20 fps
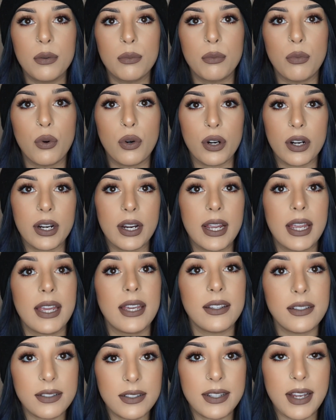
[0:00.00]
more
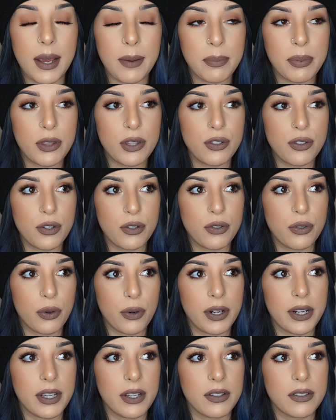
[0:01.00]
in-depth
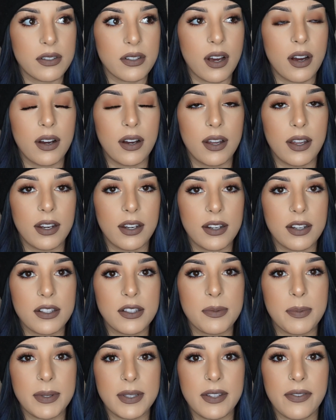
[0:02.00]
tutorials on
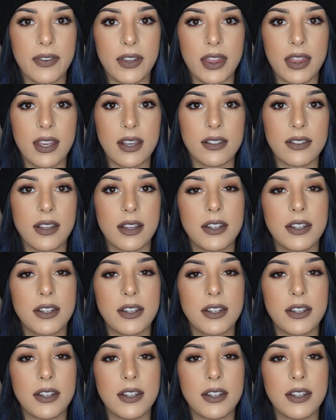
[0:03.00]
specific things,